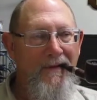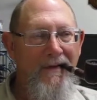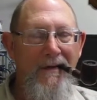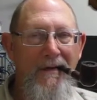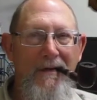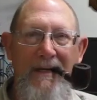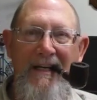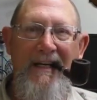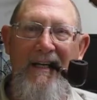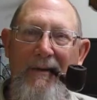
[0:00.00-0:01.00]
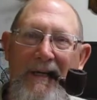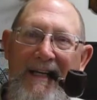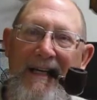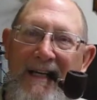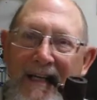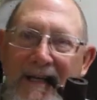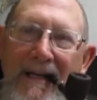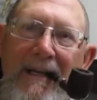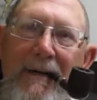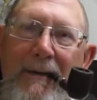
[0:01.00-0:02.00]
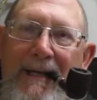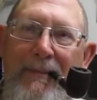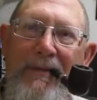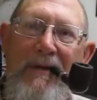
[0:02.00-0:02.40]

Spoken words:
I tell you what, when I